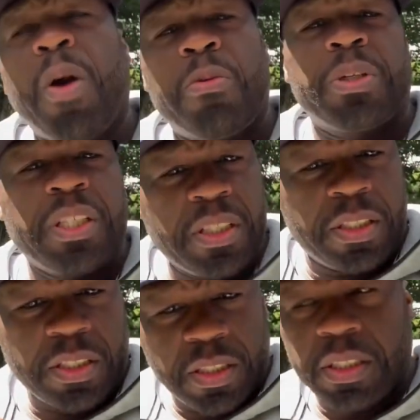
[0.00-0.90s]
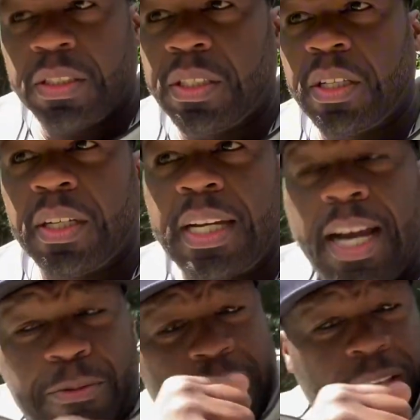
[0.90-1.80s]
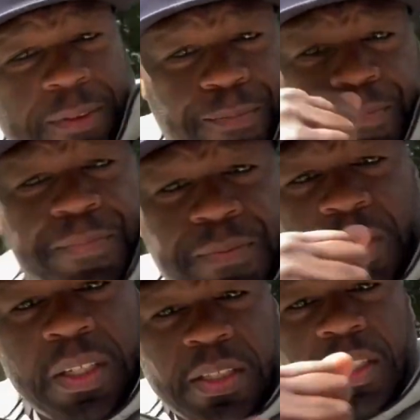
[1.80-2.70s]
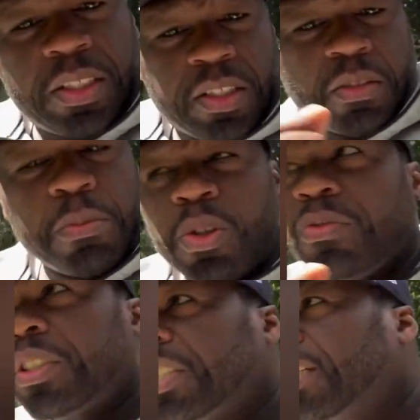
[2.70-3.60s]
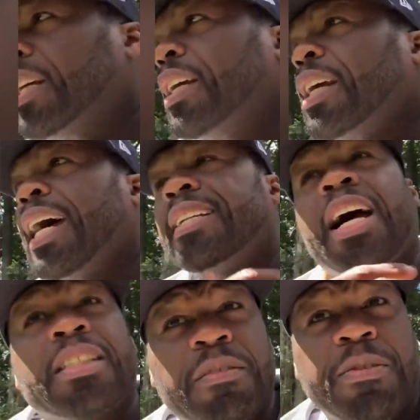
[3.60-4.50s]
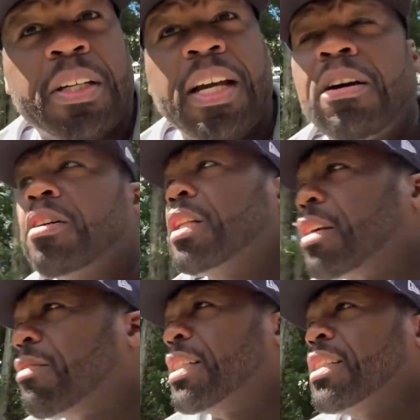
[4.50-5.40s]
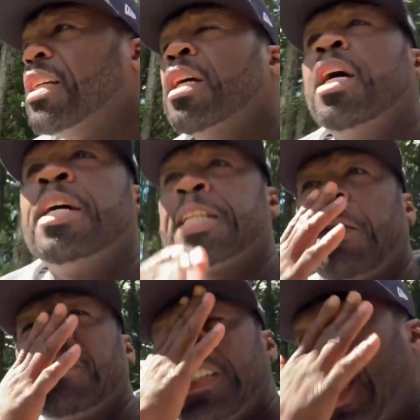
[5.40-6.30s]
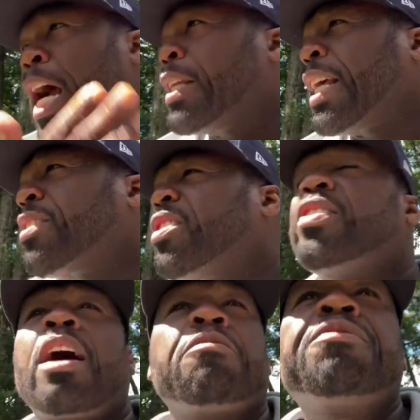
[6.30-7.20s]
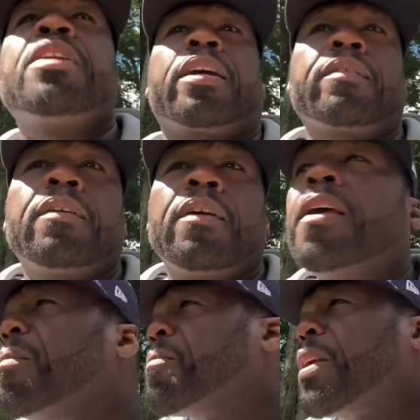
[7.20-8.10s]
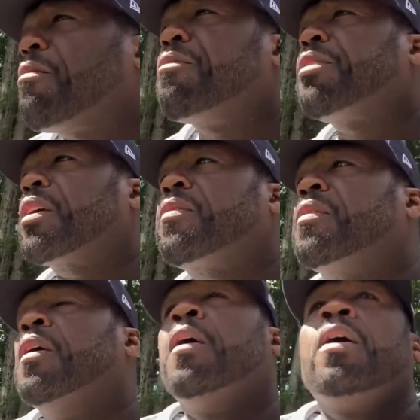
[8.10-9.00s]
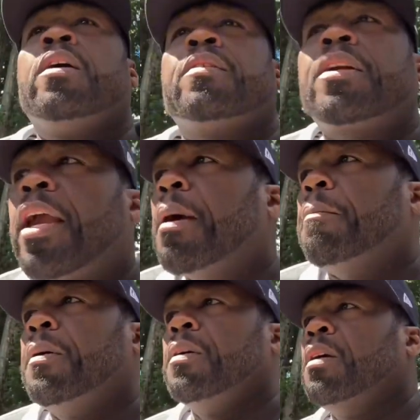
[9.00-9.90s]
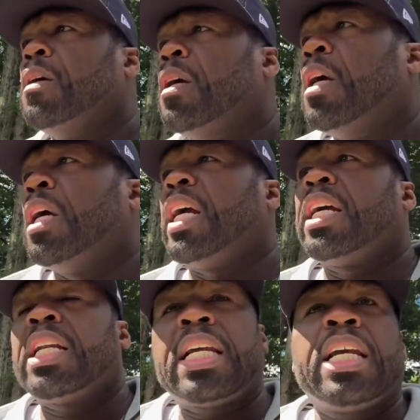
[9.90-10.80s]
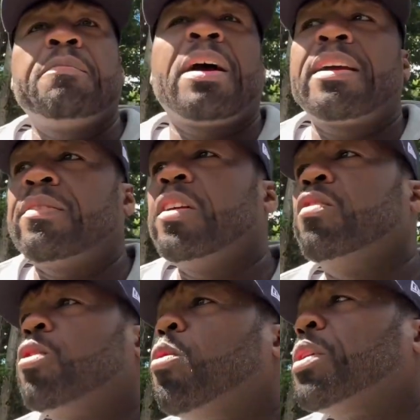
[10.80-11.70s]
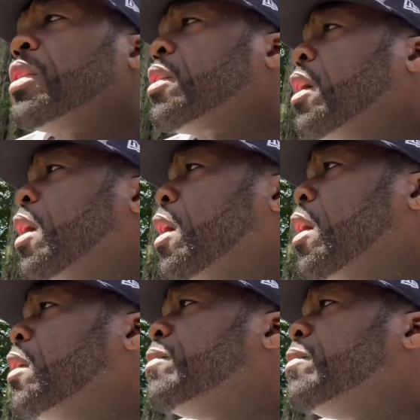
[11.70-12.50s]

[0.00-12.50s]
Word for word: where the young guy went like, he did this little move and shit and got knocked the fuck out, like right there. That does not reflect him. That reflects his camp. And he might need to go get the